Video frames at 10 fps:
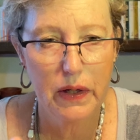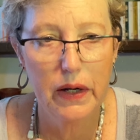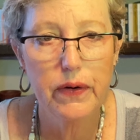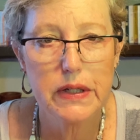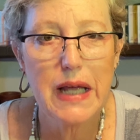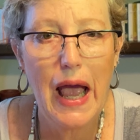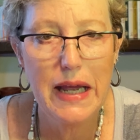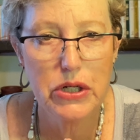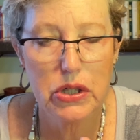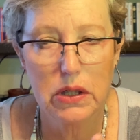
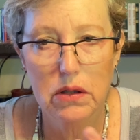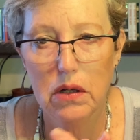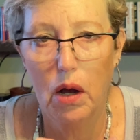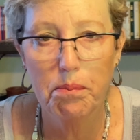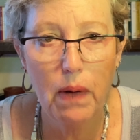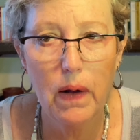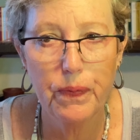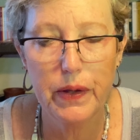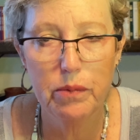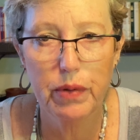irritation
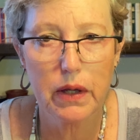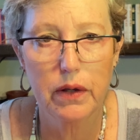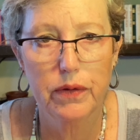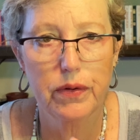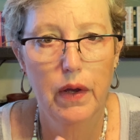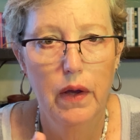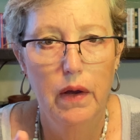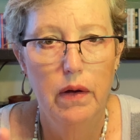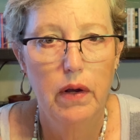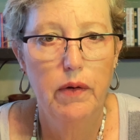among them because
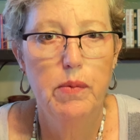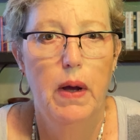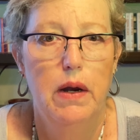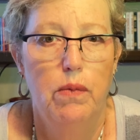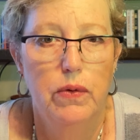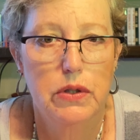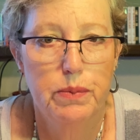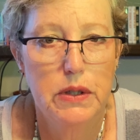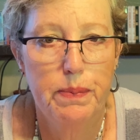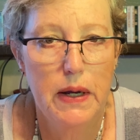everybody wants to
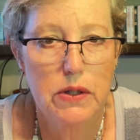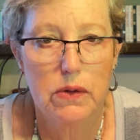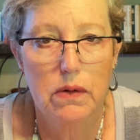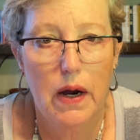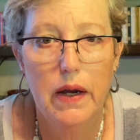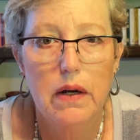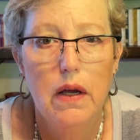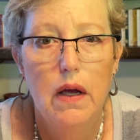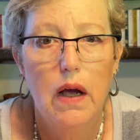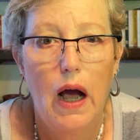be special, right?
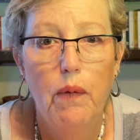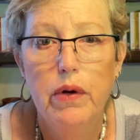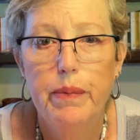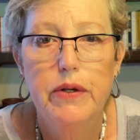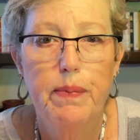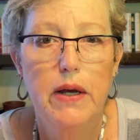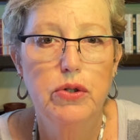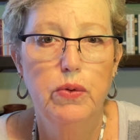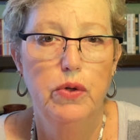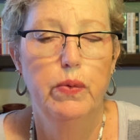I want to be
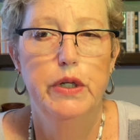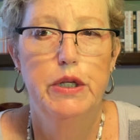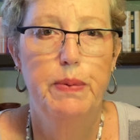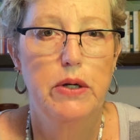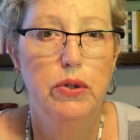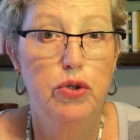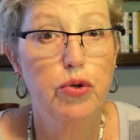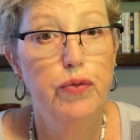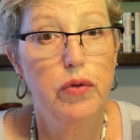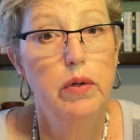special. You want to be special. And
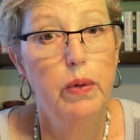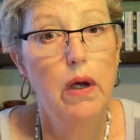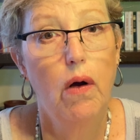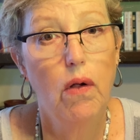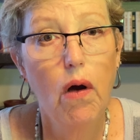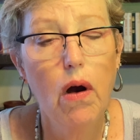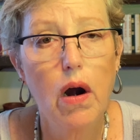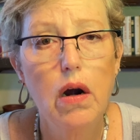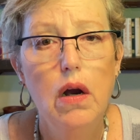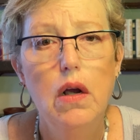truthfully, we all
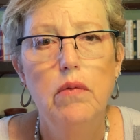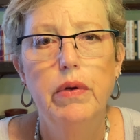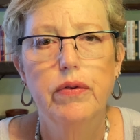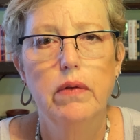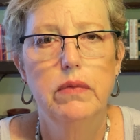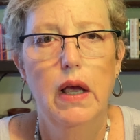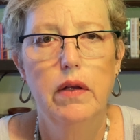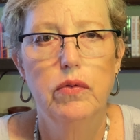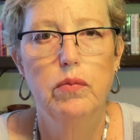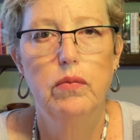are. But
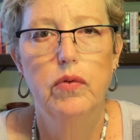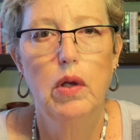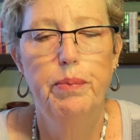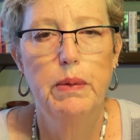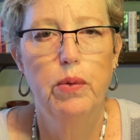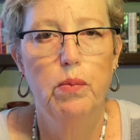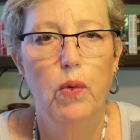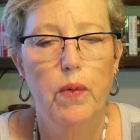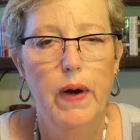sometimes some people more